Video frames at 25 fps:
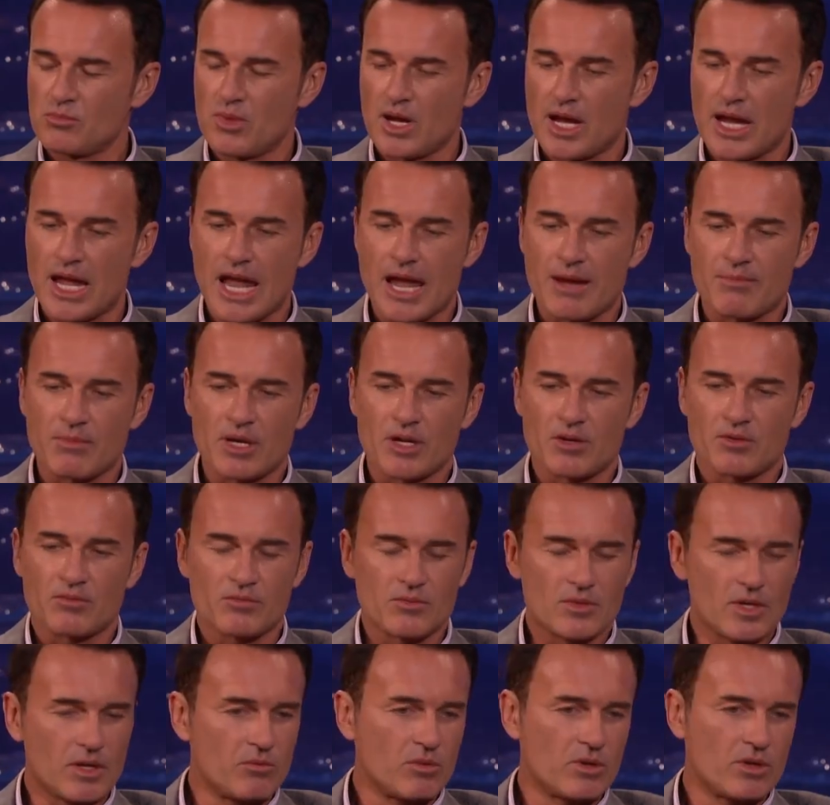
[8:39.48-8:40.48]
It's clear that
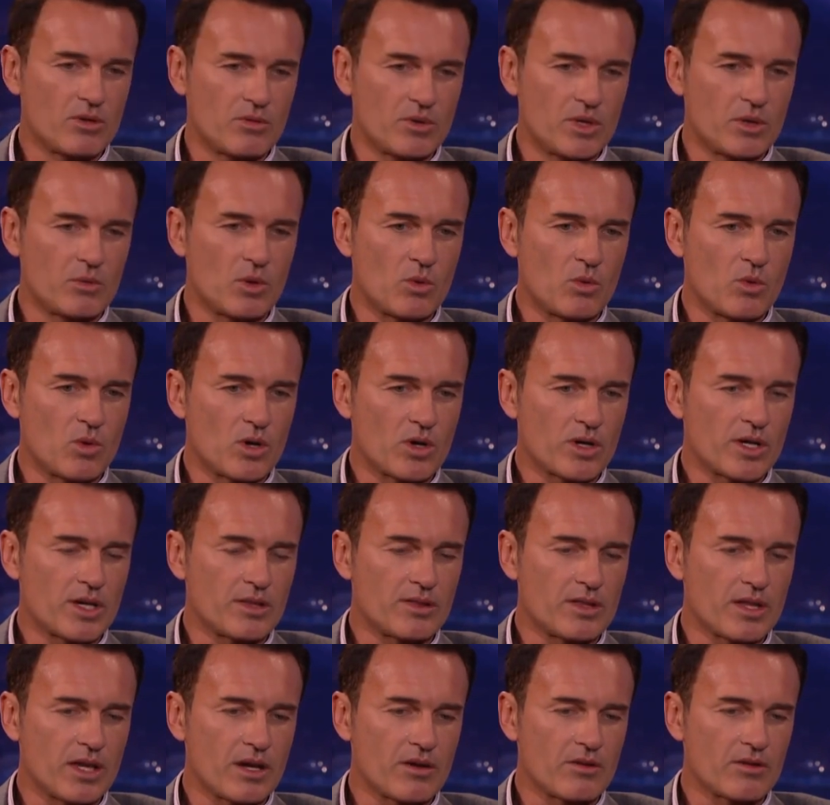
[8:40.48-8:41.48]
the actor's decision to
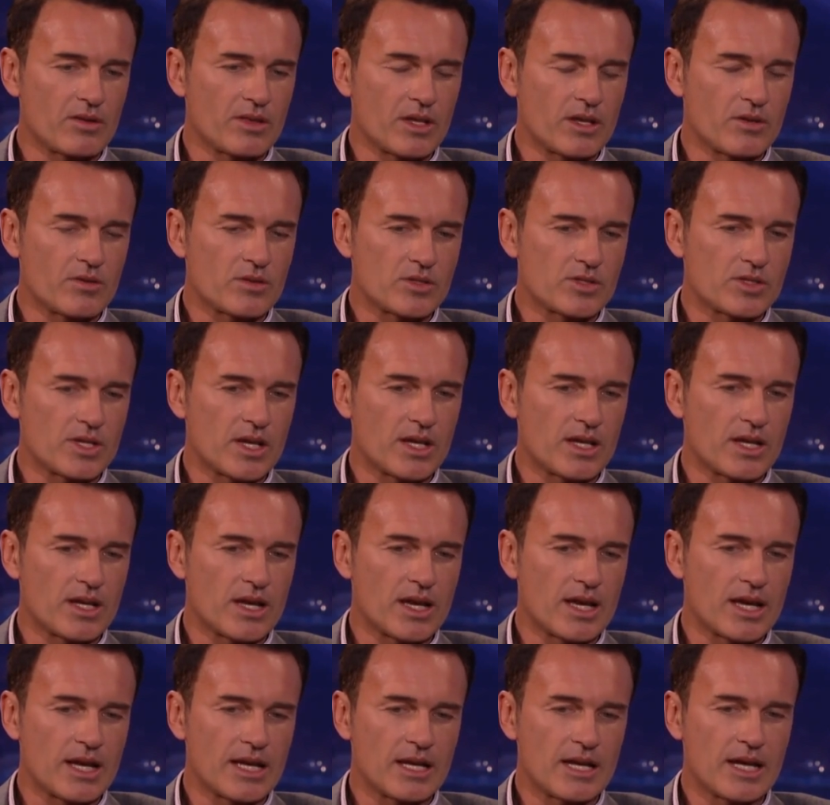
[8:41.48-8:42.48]
do things differently
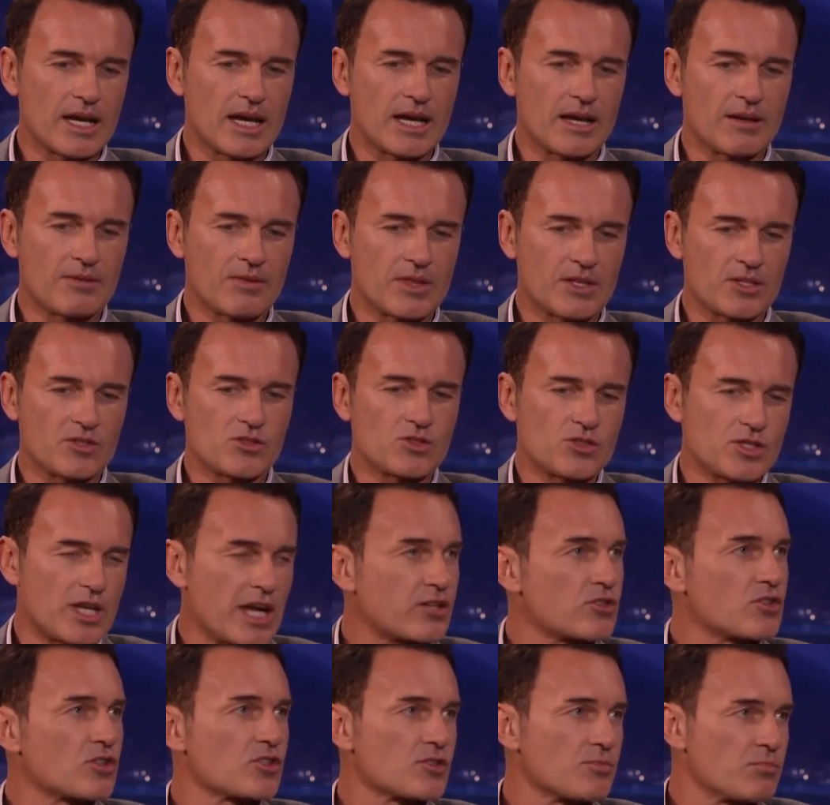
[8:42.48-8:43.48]
with his relationship with
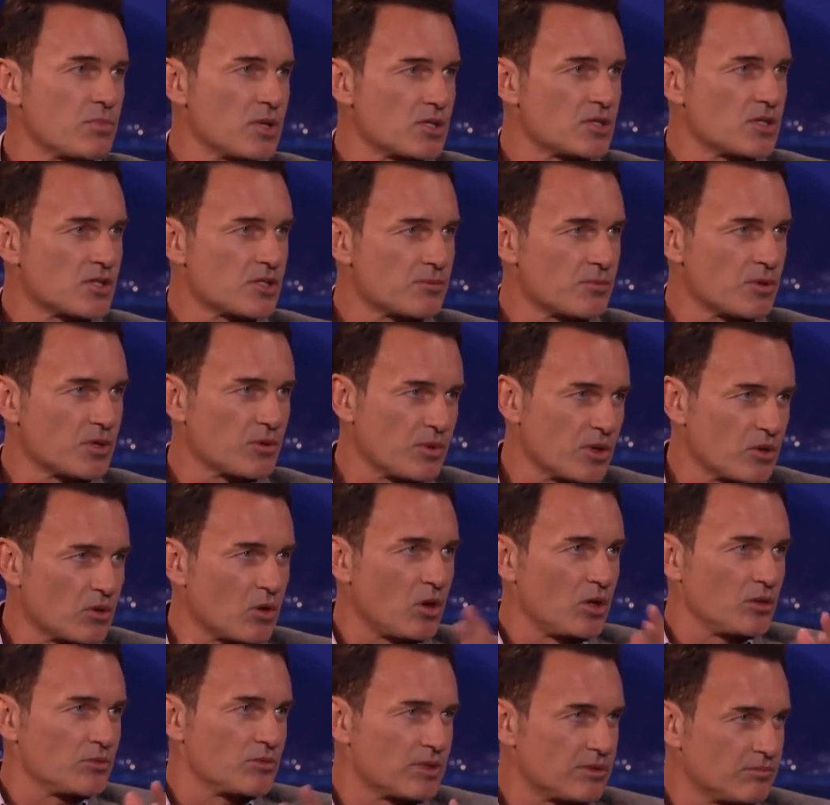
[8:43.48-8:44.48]
Kelly was a good
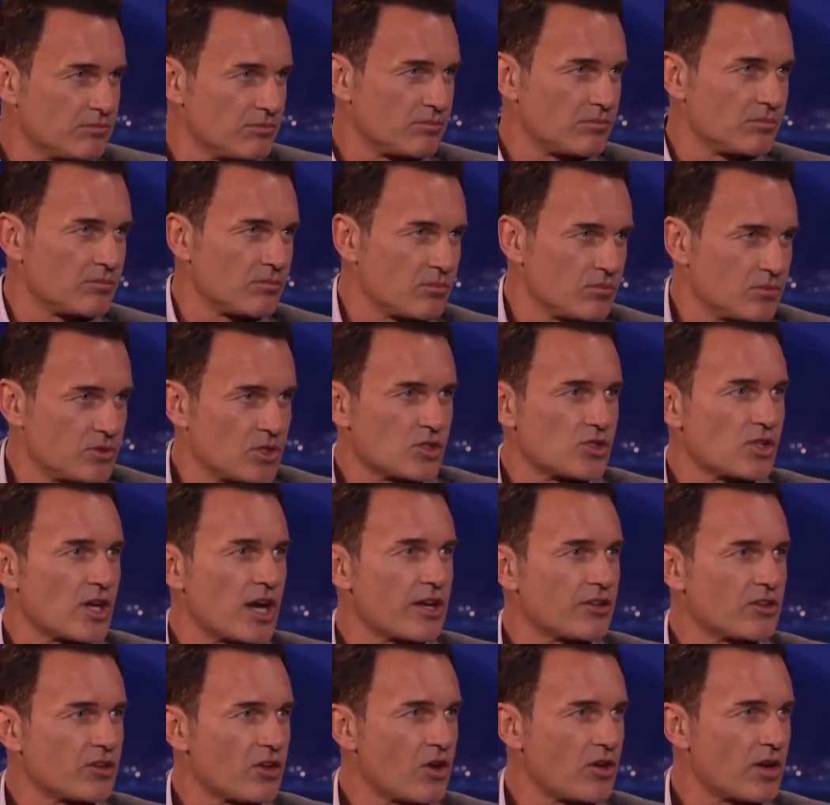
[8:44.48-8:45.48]
idea, because
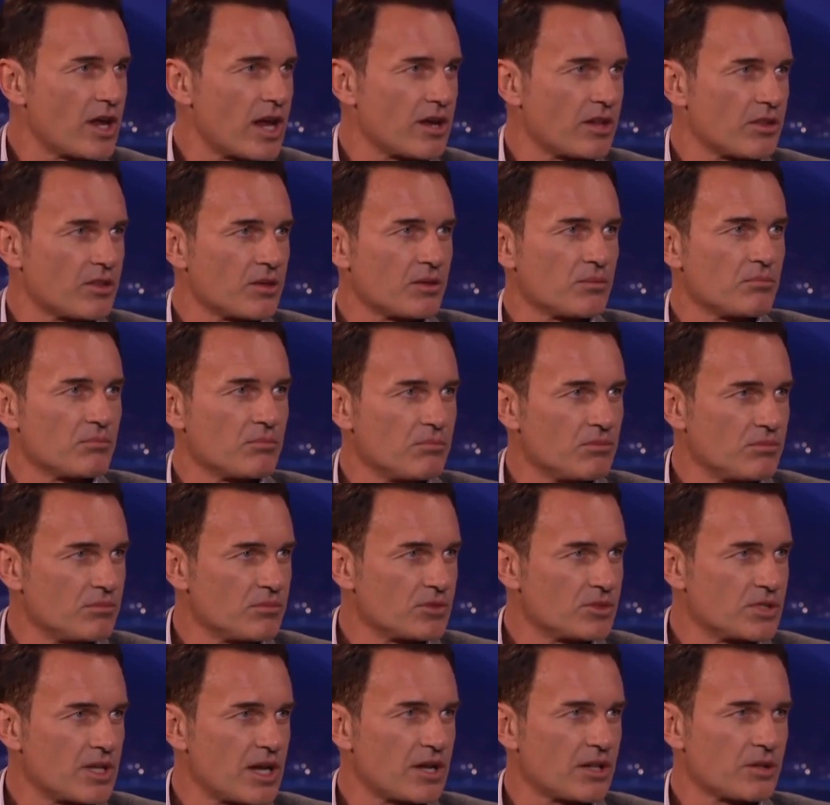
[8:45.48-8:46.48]
they've been happy and
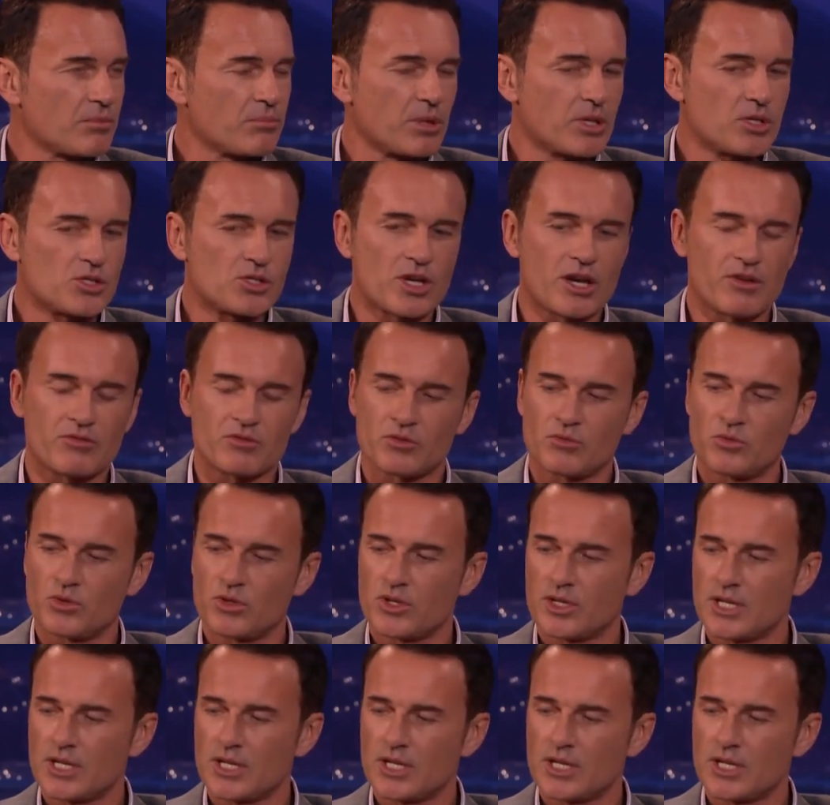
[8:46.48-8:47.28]
together ever since.